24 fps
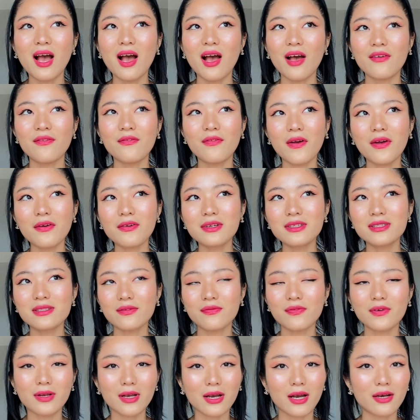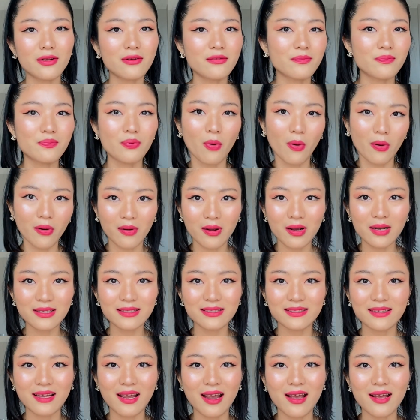a very different kind of
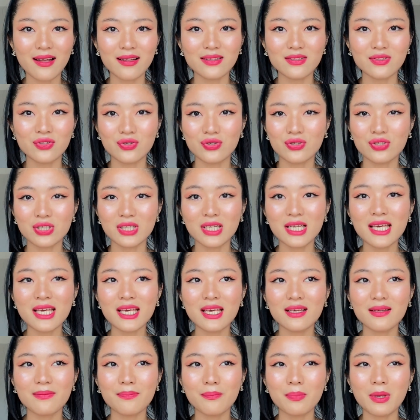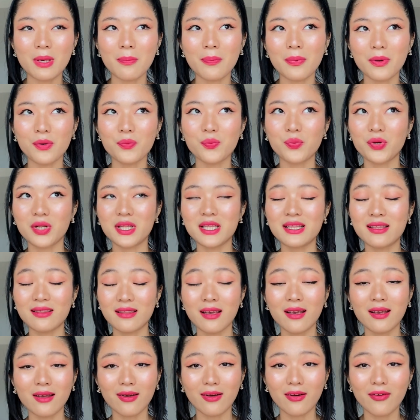products that usually people wouldn't
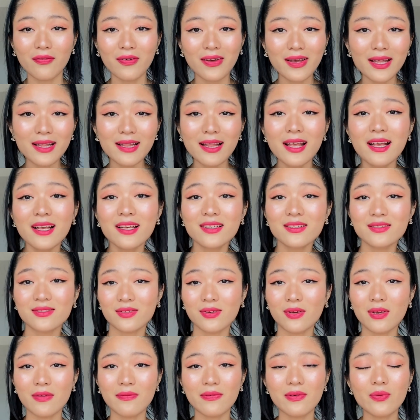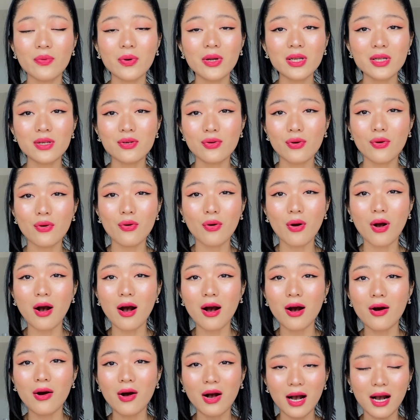think of it. So if you want to know
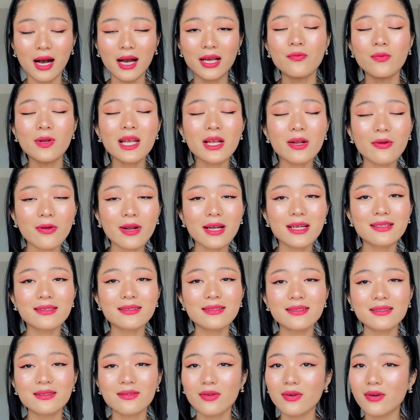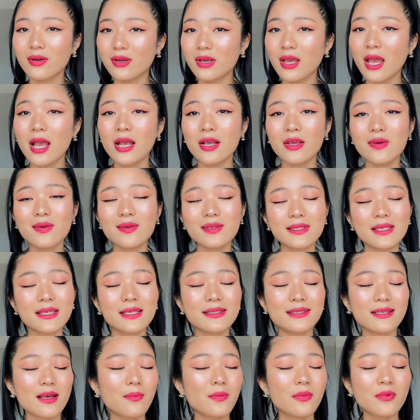how I recreate this look using
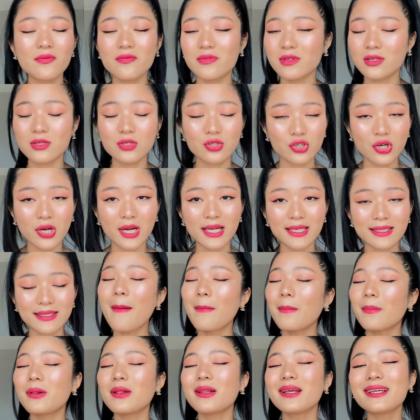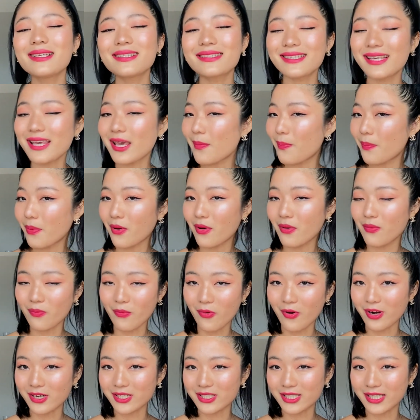some of the tricks, please keep on
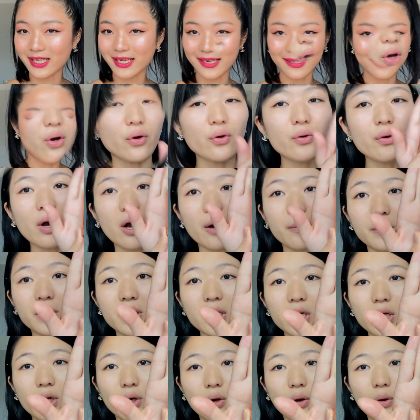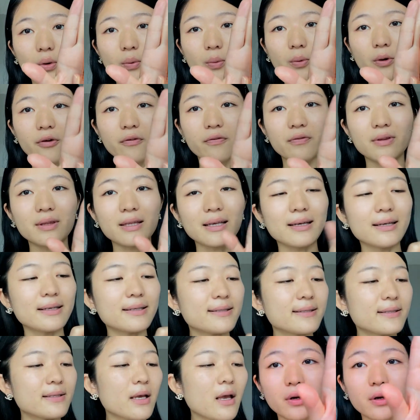watching. I'm gonna go with this